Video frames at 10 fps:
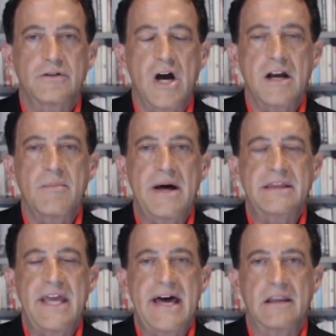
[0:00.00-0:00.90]
we'll talk
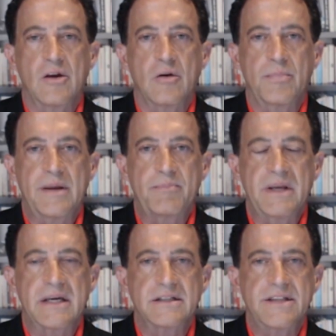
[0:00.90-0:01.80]
about that a little bit
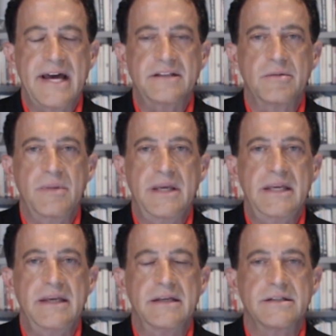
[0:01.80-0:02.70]
because that to me
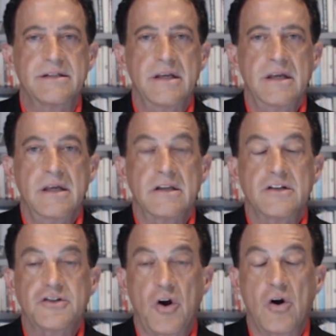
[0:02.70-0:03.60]
is
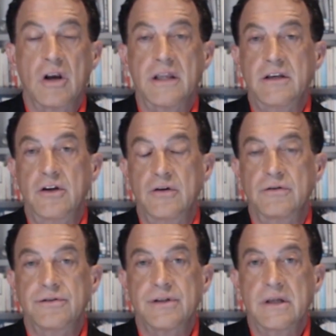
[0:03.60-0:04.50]
startling
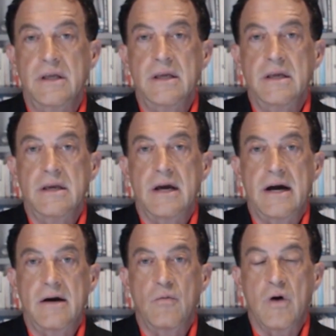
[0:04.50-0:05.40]
news.
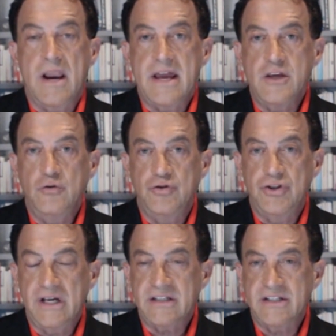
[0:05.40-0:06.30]
What you
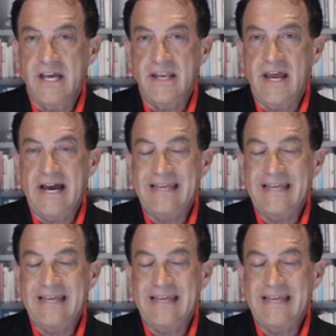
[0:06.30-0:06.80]
just said,